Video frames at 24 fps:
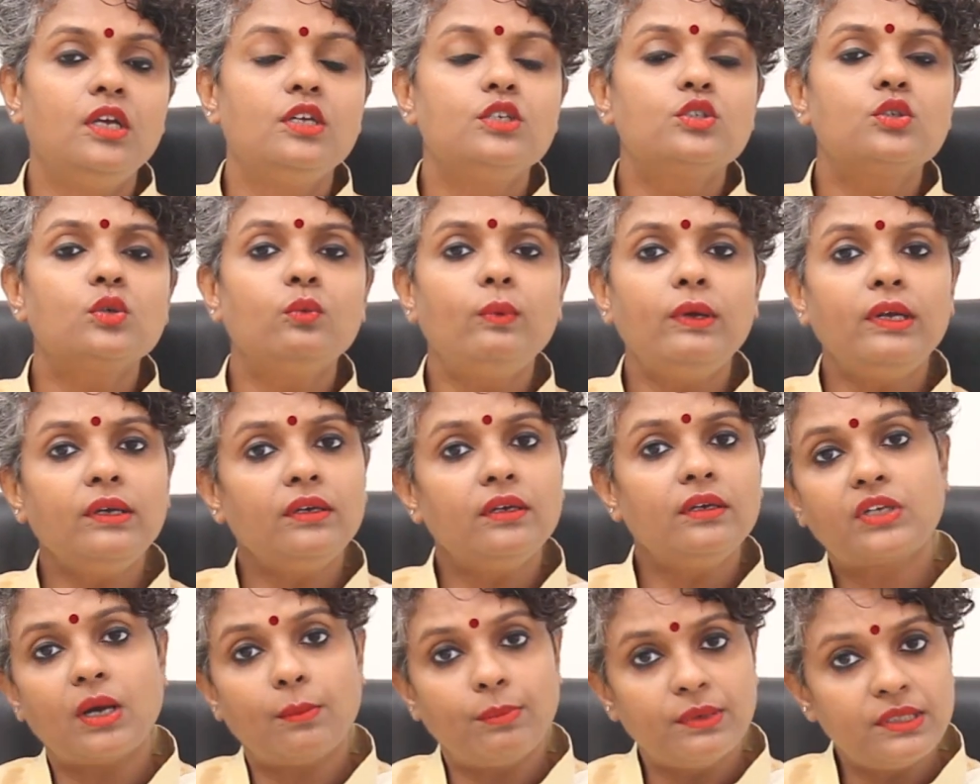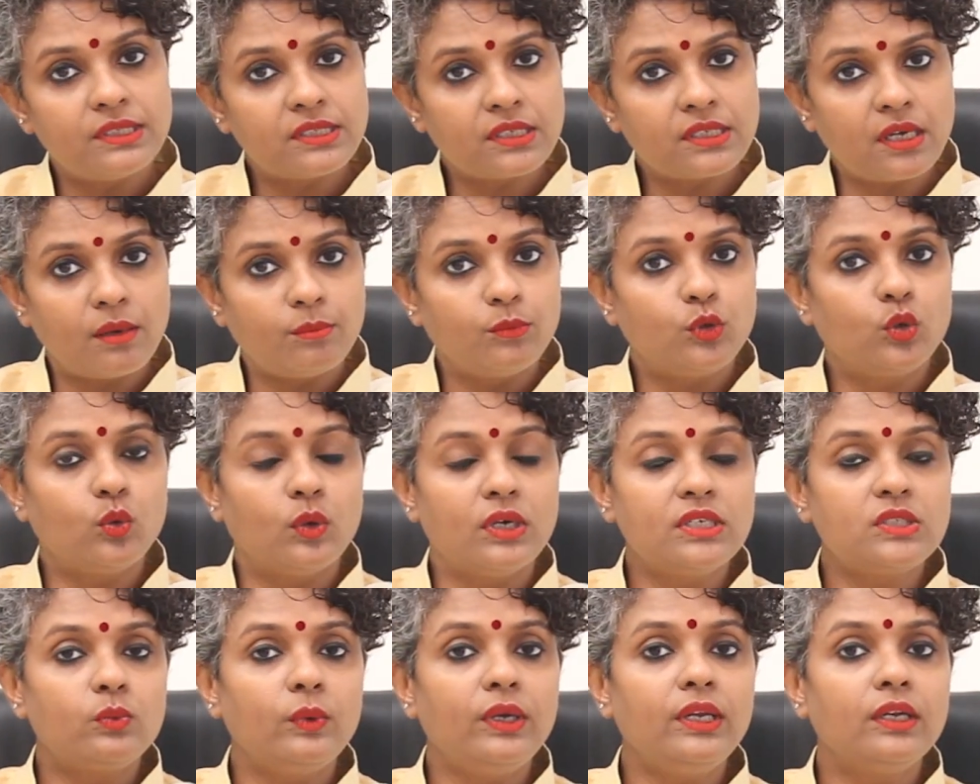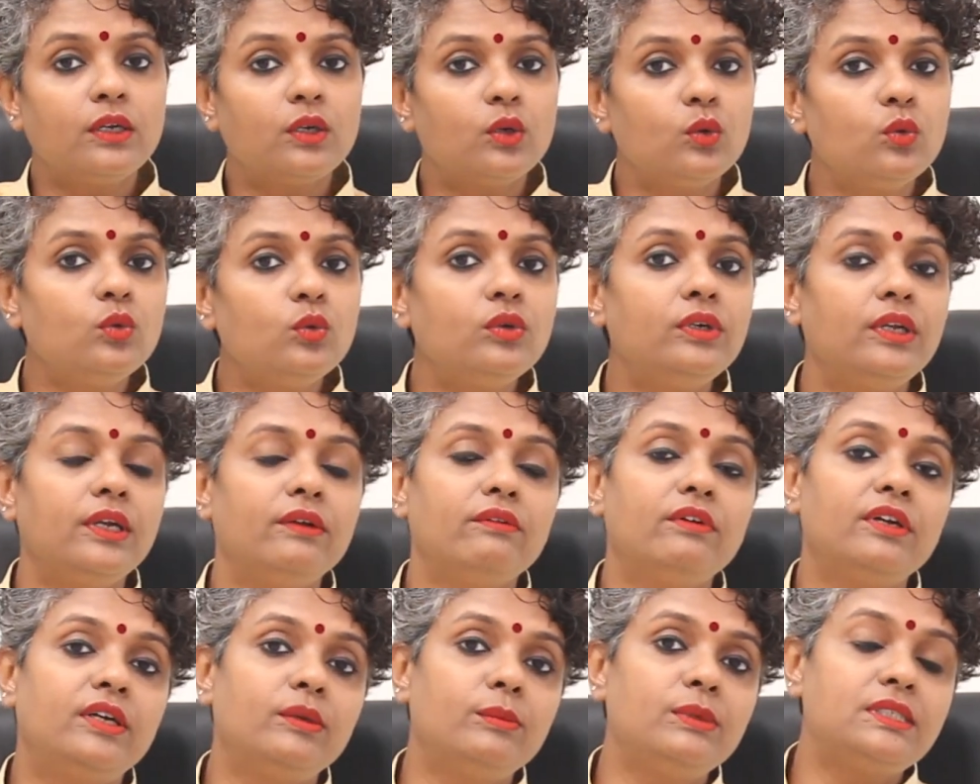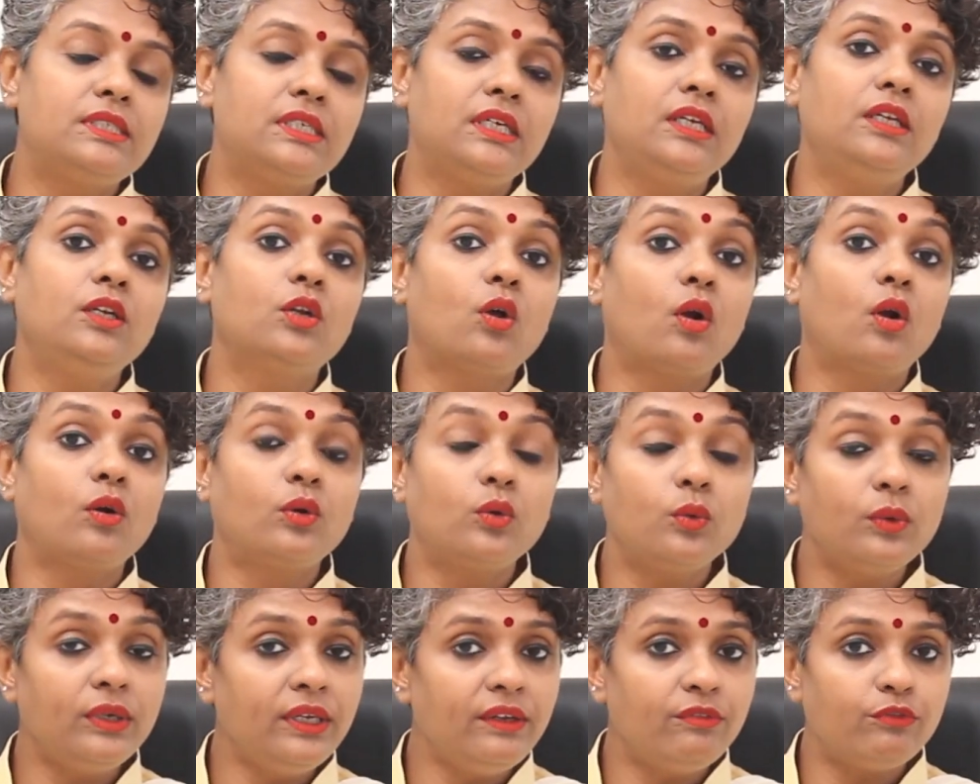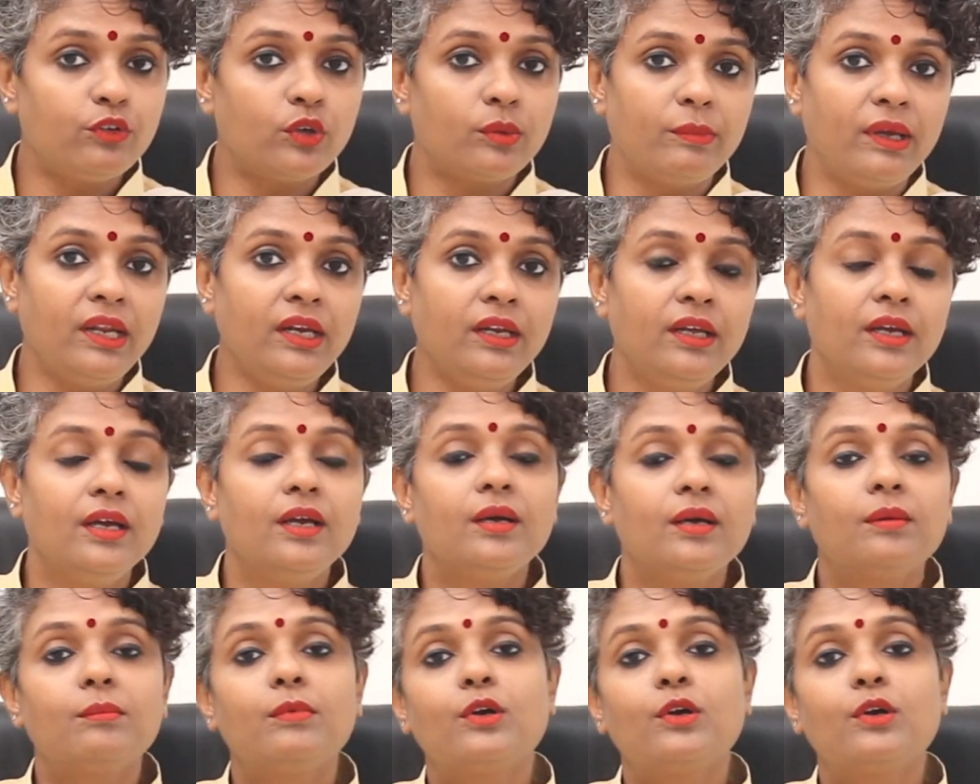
So when couples come to us, we include vitamin C not only for men,